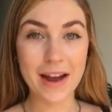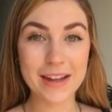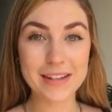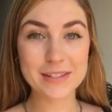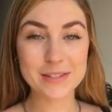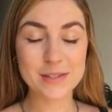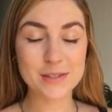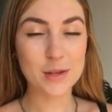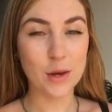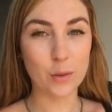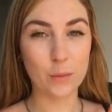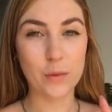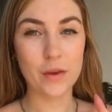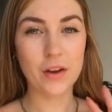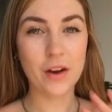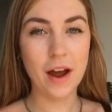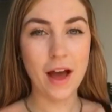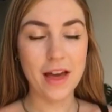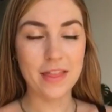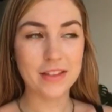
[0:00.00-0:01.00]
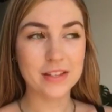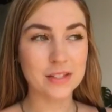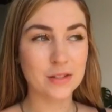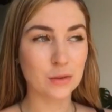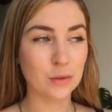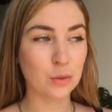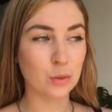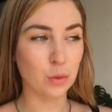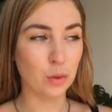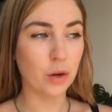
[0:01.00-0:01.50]
So we are at this
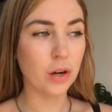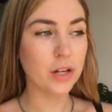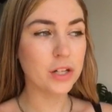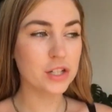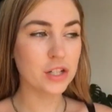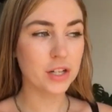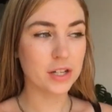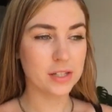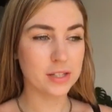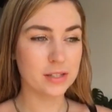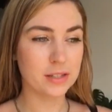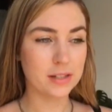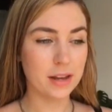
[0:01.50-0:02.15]
gorgeous